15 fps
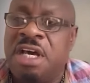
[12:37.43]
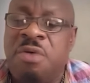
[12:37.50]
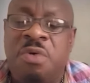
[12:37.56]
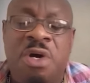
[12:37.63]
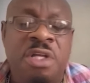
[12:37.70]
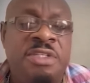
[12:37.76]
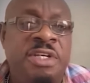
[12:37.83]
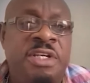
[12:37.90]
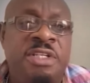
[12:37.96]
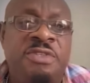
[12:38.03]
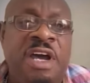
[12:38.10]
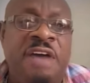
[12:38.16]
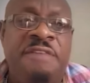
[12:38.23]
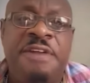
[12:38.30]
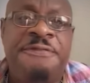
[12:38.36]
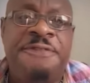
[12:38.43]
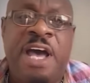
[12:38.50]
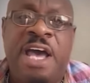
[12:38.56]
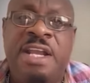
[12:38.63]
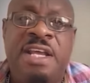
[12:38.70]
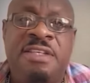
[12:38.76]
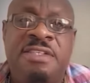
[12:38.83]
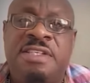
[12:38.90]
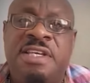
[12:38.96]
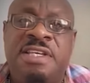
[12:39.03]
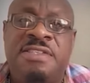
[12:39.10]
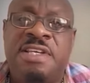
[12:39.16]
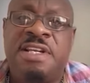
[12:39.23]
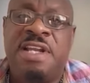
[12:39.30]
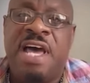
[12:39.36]
I want her to have the finest
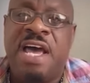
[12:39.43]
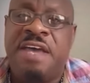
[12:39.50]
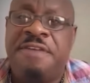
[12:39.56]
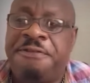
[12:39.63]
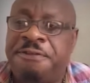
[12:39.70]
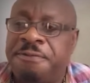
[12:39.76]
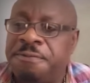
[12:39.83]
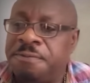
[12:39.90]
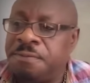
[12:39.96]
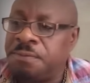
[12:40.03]
things in life.